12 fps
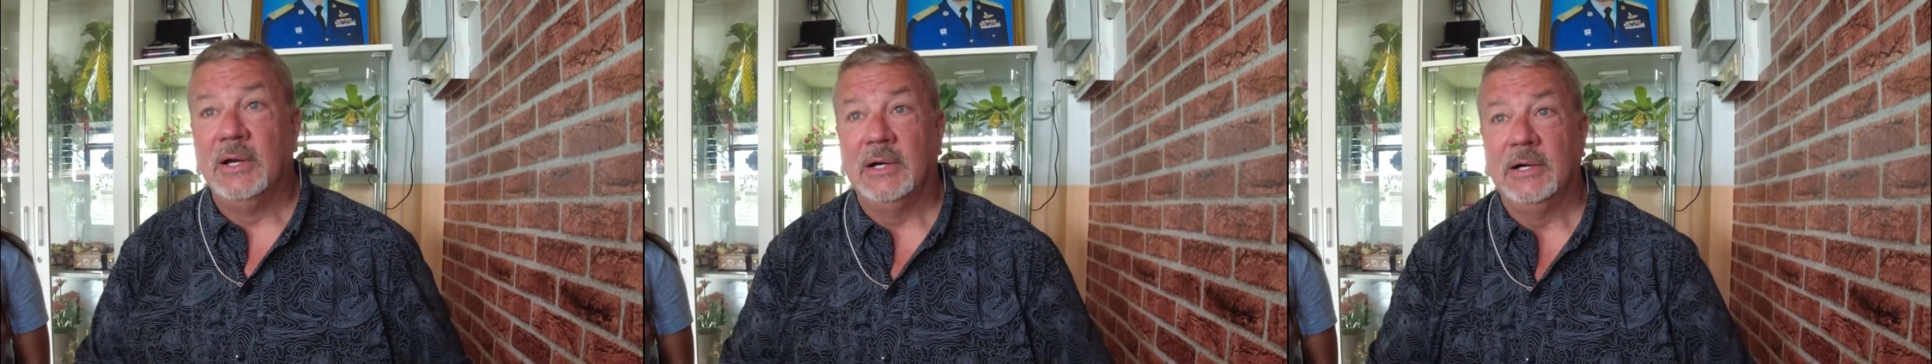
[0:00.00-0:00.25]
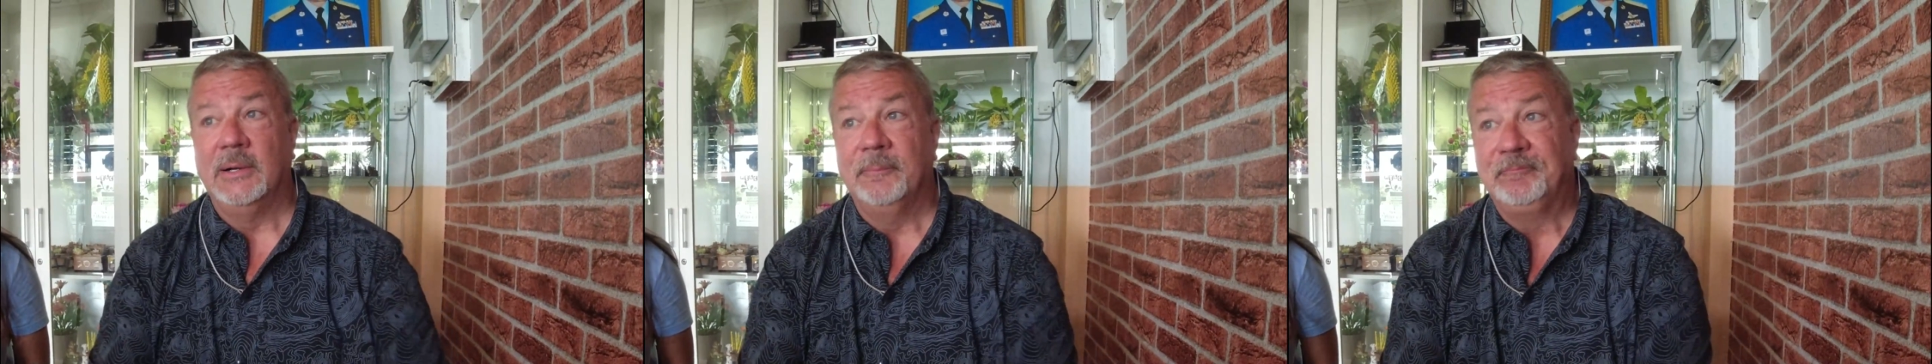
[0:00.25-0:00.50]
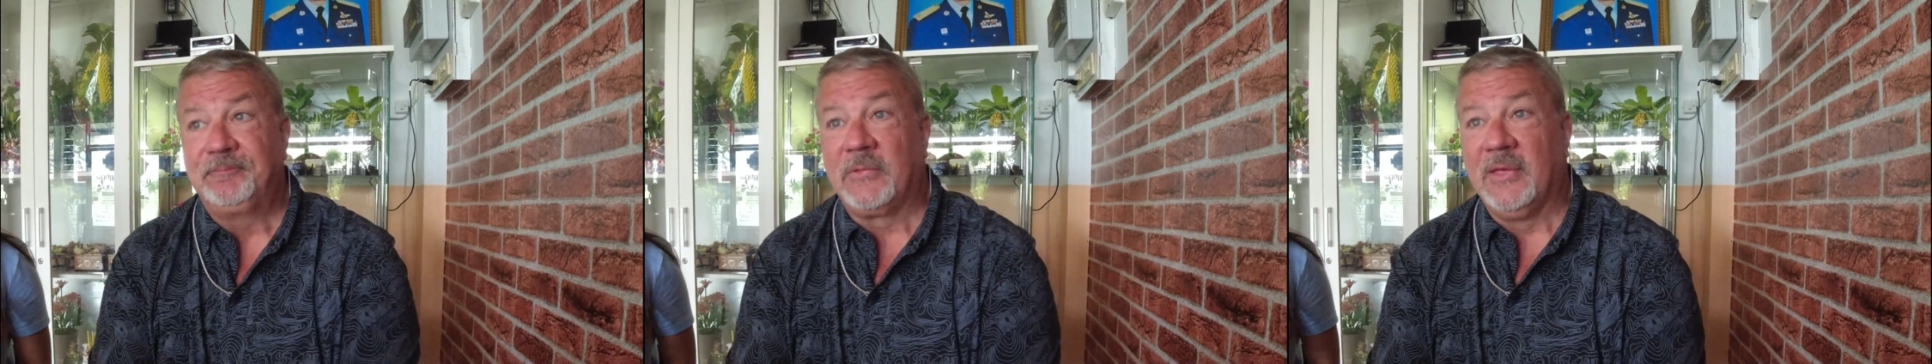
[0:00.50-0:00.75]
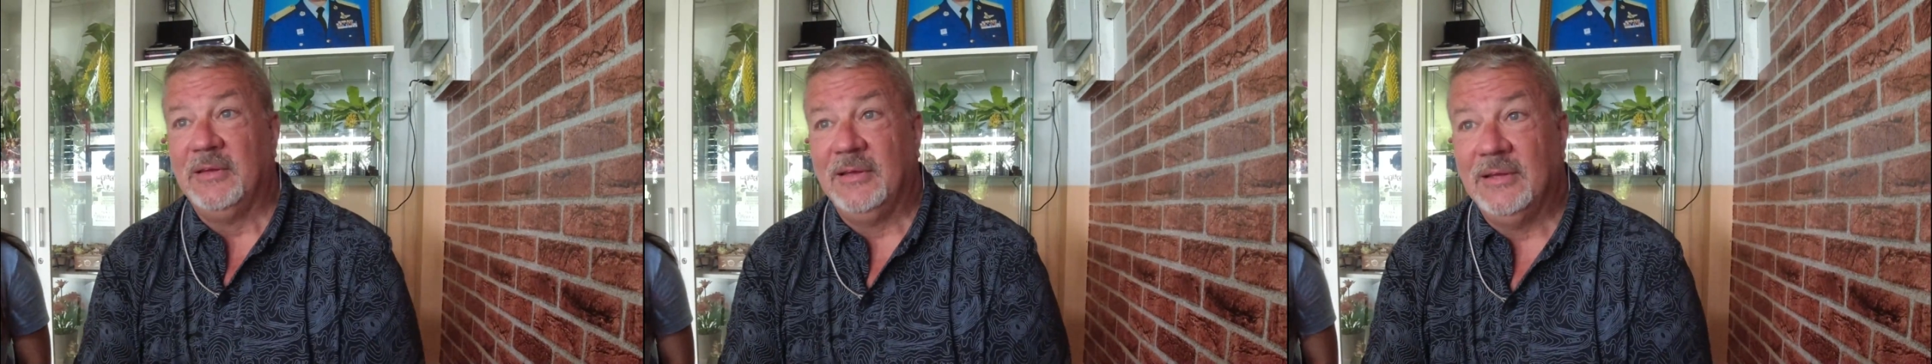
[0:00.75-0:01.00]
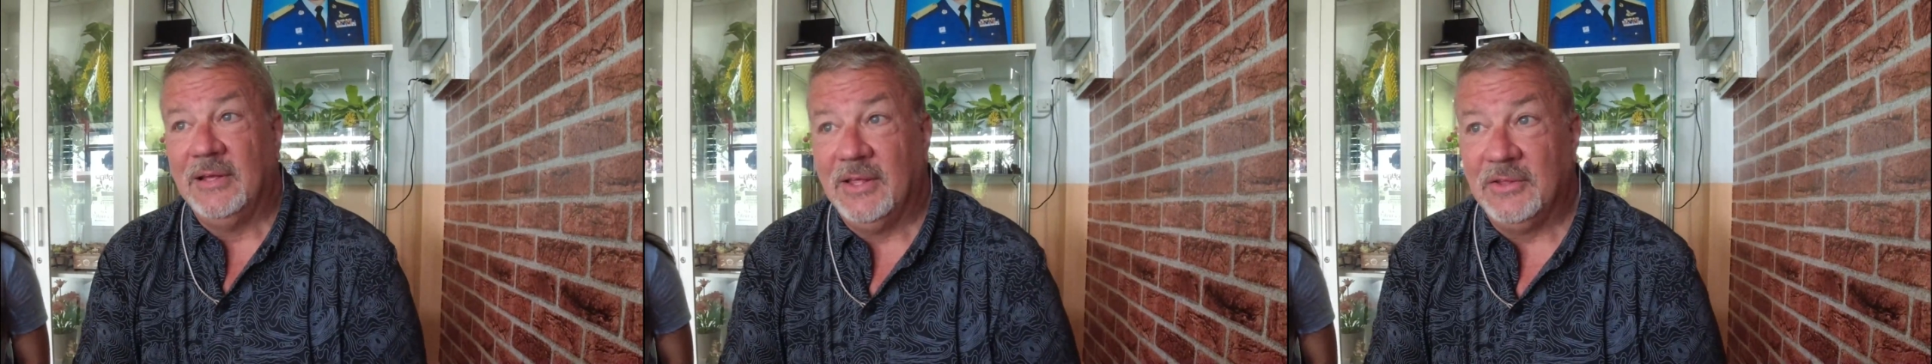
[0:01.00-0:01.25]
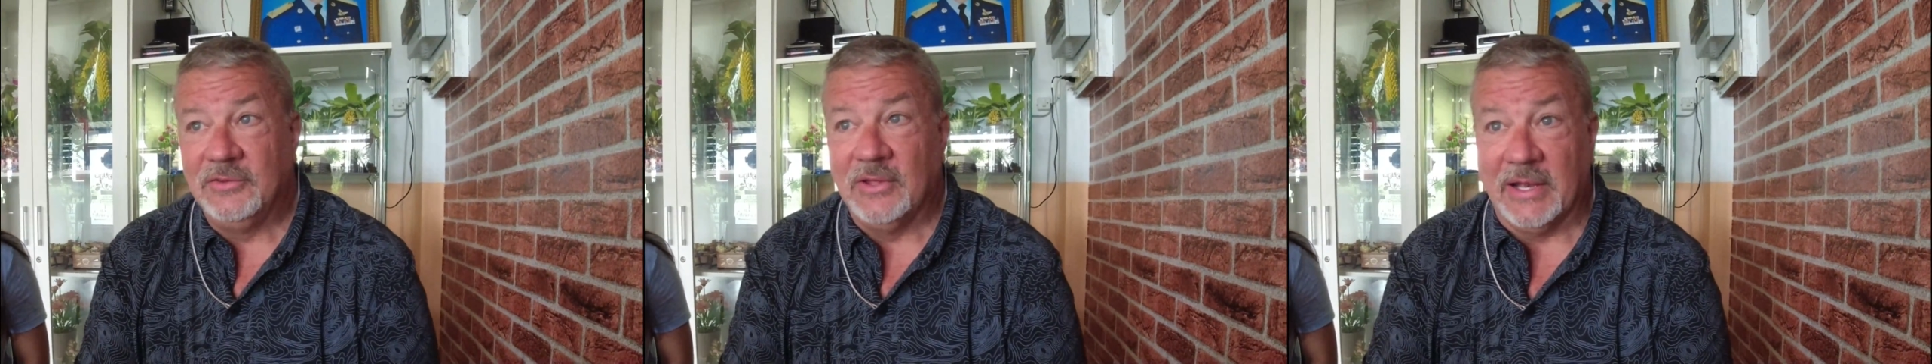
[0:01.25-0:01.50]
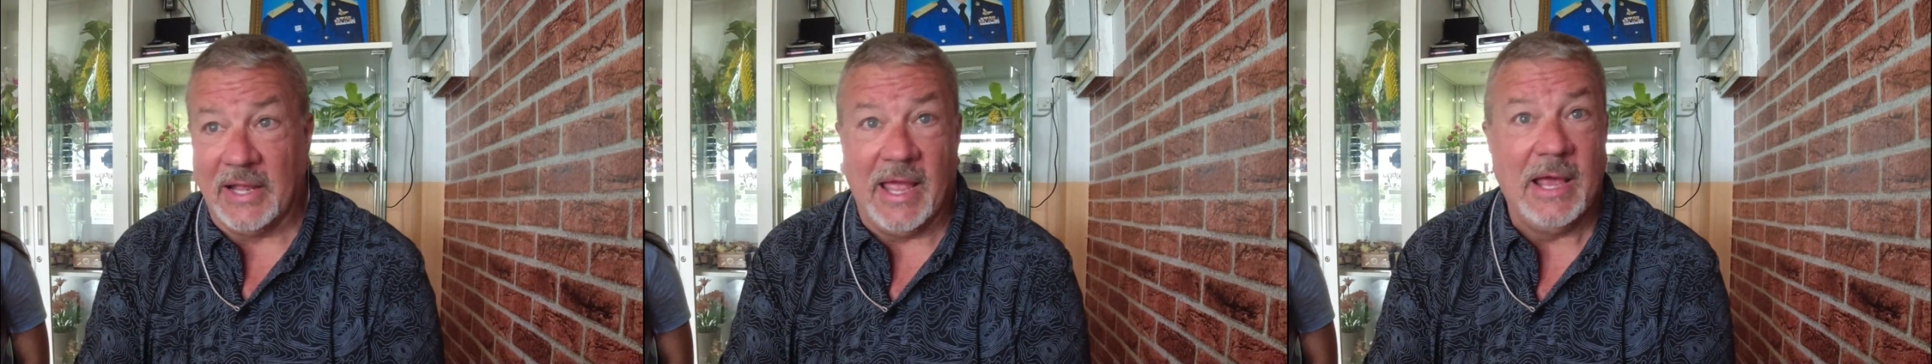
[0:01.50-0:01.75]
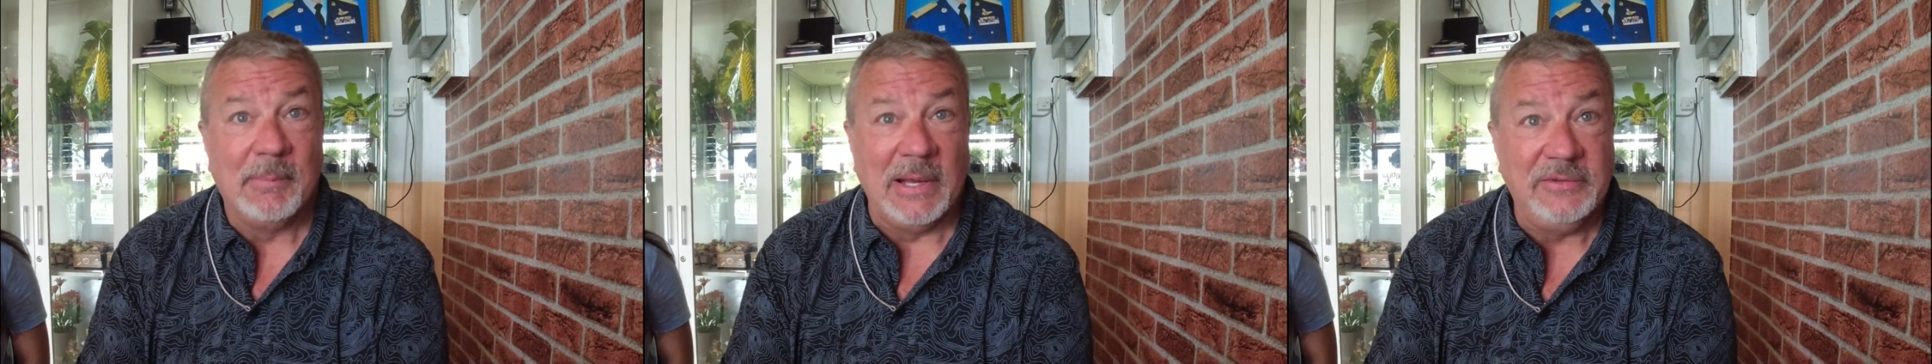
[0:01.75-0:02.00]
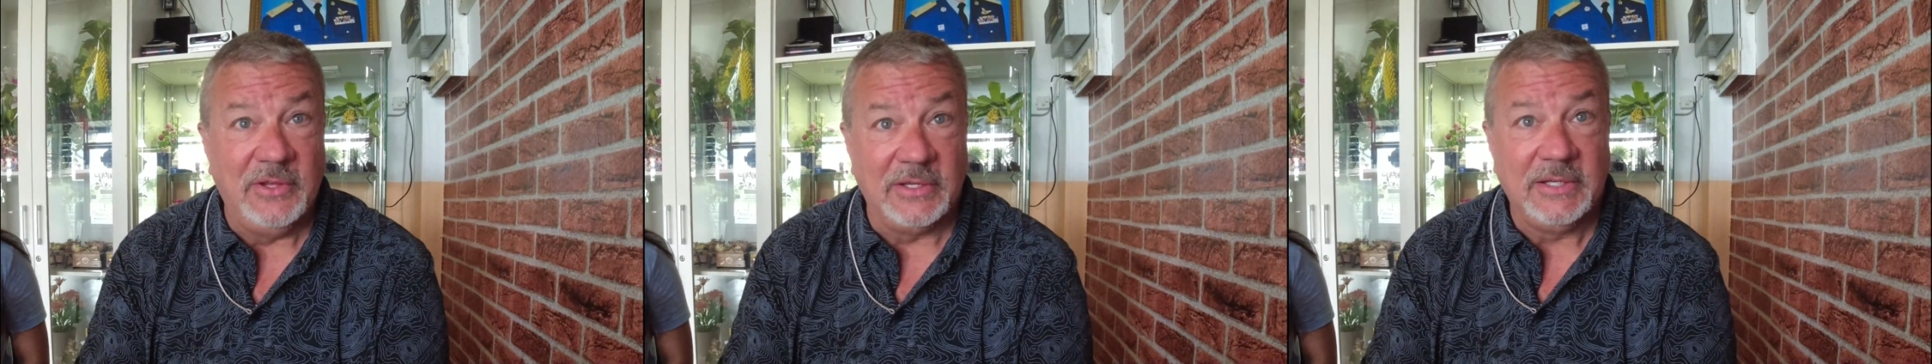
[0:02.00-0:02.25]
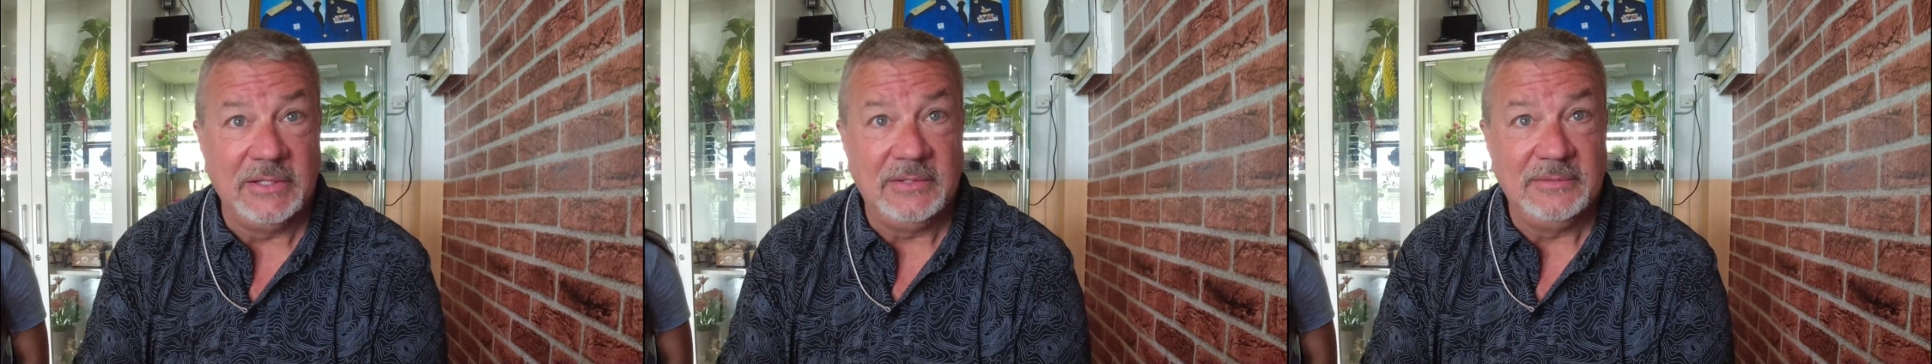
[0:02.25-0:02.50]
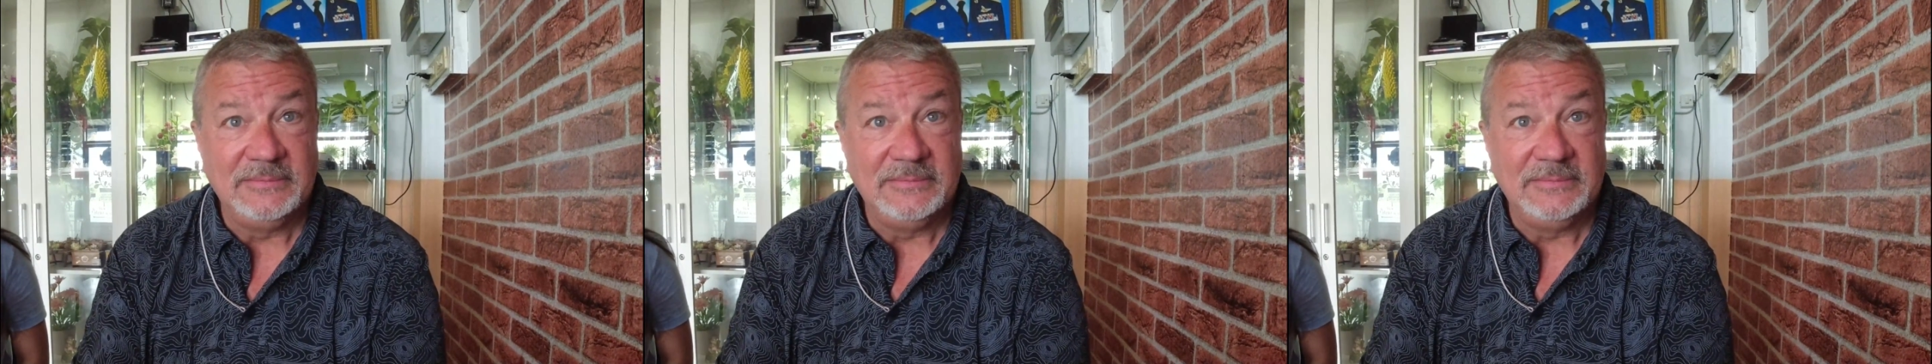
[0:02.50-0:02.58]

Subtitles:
And I had my ticket